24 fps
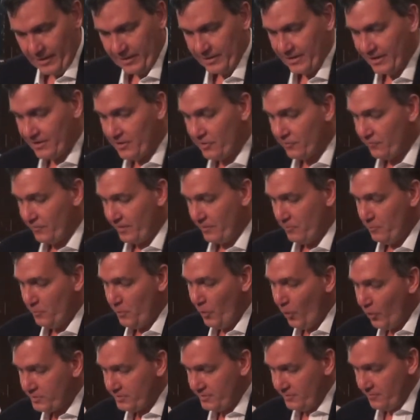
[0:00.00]
Another
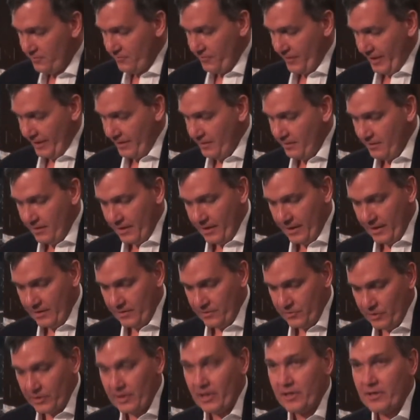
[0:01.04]
important thing,
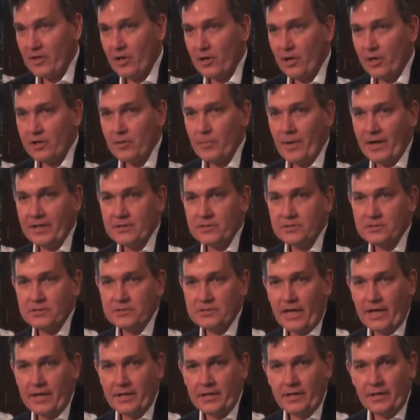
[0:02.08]
and you're going to hear a lot about it
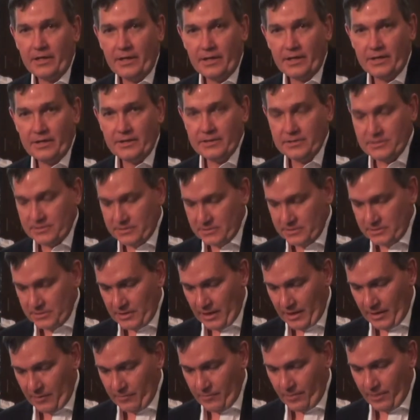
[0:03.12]
today, is
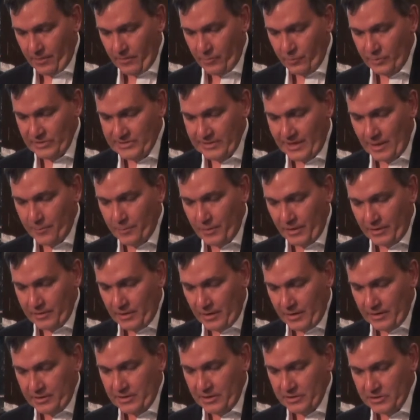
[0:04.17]
um, we set up
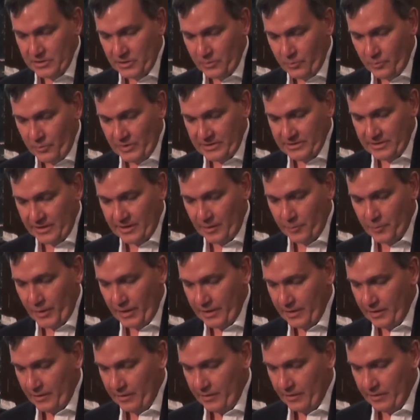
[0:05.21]
a, an issue, we set up
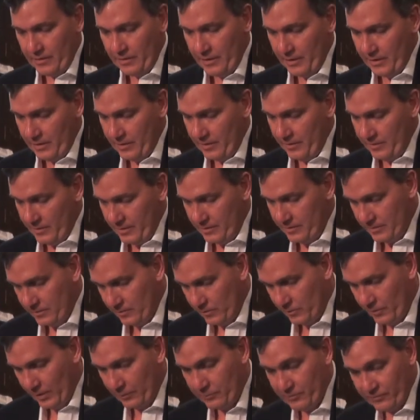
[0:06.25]
a, uh,
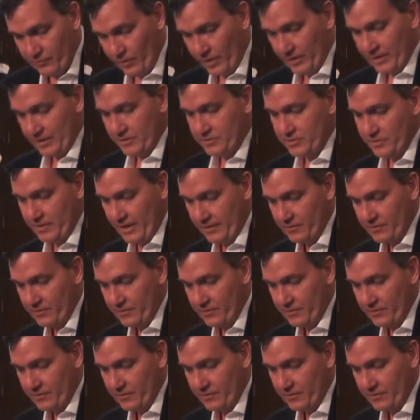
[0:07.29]
a, well, before I get to